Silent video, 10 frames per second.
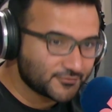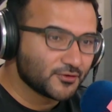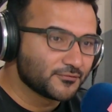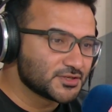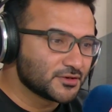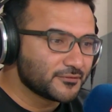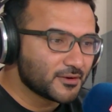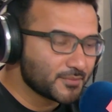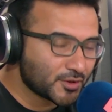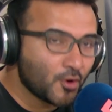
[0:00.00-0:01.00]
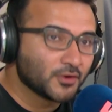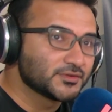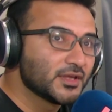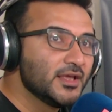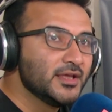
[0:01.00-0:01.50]
queue for Sinopharm
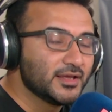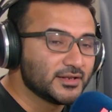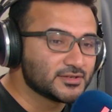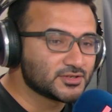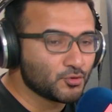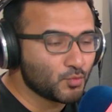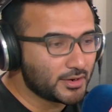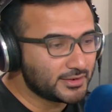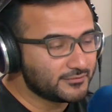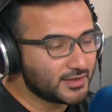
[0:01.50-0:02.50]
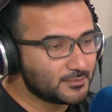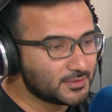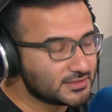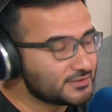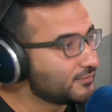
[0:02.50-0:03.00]
because it is so widely
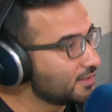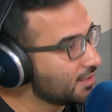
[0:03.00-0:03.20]
available at yeah. different